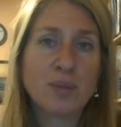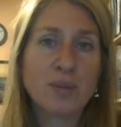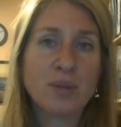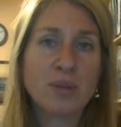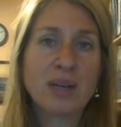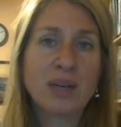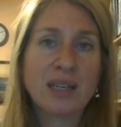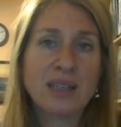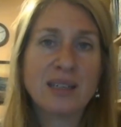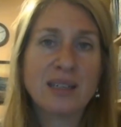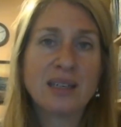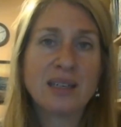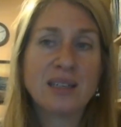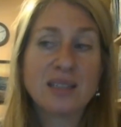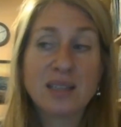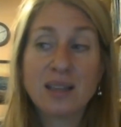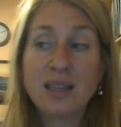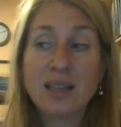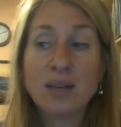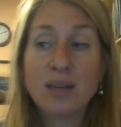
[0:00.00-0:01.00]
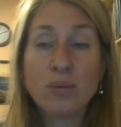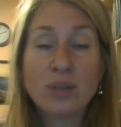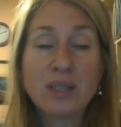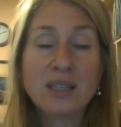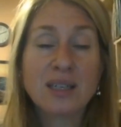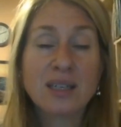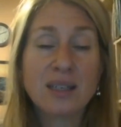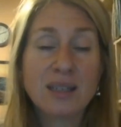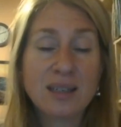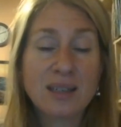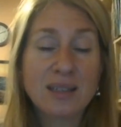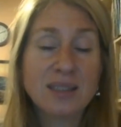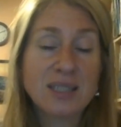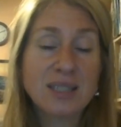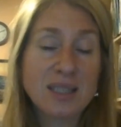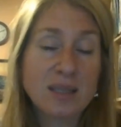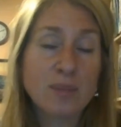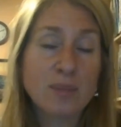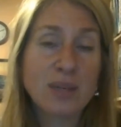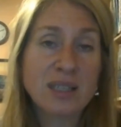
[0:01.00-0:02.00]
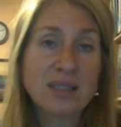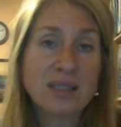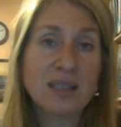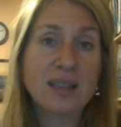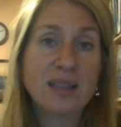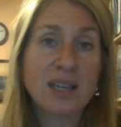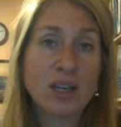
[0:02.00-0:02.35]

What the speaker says: but recognize that they really did the best that they